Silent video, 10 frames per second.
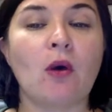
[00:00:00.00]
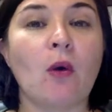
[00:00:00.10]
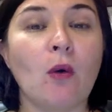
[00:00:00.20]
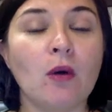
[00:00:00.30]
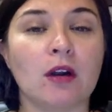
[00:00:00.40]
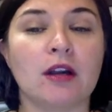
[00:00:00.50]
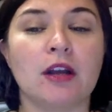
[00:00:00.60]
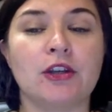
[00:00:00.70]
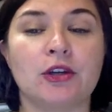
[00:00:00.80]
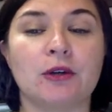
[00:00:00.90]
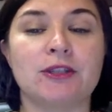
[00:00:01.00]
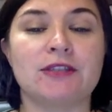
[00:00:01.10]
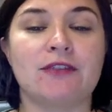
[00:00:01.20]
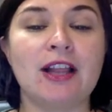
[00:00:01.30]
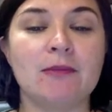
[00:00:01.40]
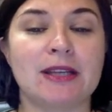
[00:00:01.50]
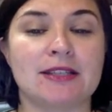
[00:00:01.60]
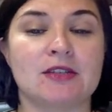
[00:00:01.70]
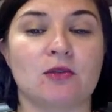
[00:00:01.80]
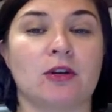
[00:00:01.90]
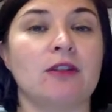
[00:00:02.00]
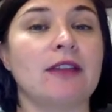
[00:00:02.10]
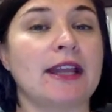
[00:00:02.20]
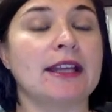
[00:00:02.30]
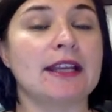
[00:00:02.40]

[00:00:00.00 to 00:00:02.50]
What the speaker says: or a neurodevelopment disorder like an